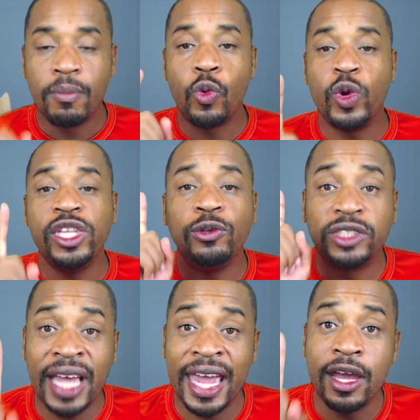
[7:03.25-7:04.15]
But when you
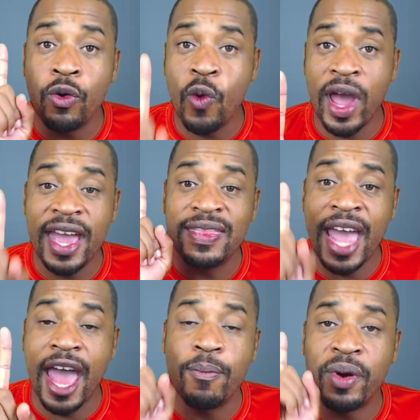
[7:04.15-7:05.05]
take away
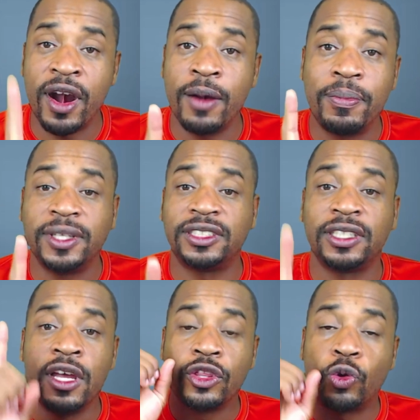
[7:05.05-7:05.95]
that purpose,
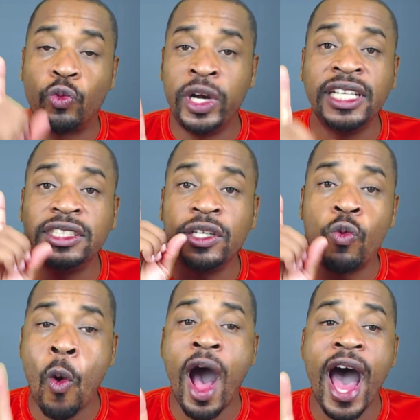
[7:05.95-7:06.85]
the
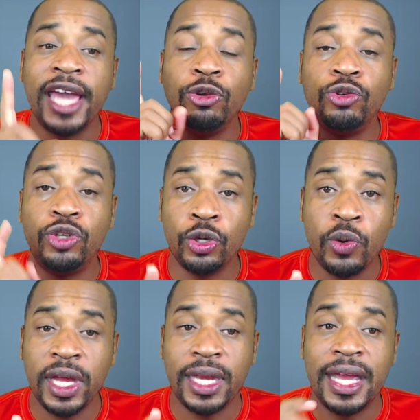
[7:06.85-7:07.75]
reason why you
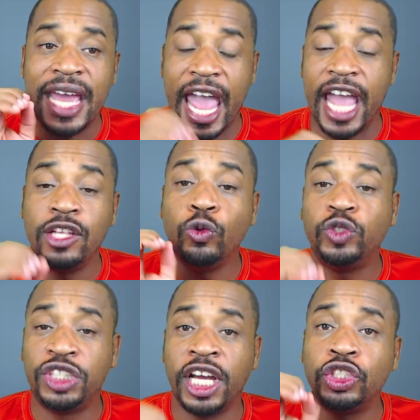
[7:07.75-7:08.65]
do it, and you
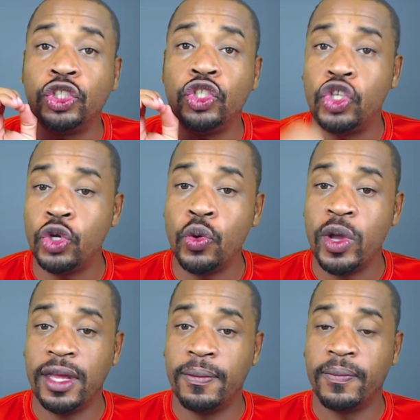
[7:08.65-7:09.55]
just do it,